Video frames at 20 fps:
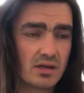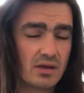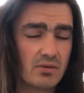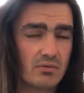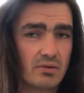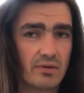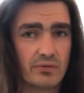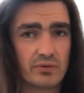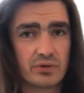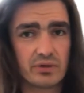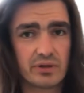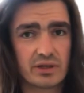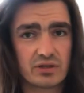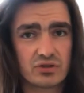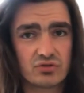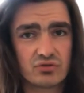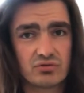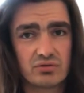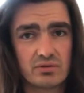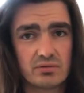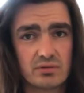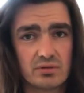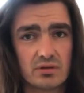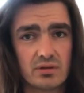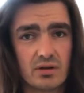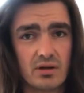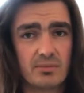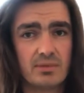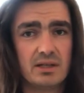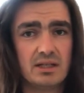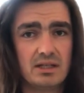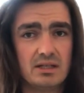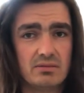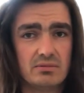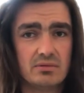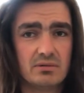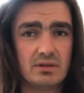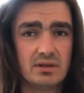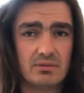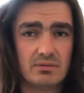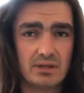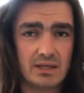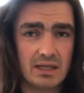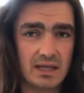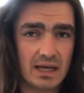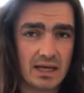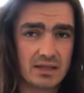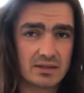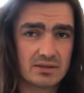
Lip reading: Whether or not that's true or not, I mean, he had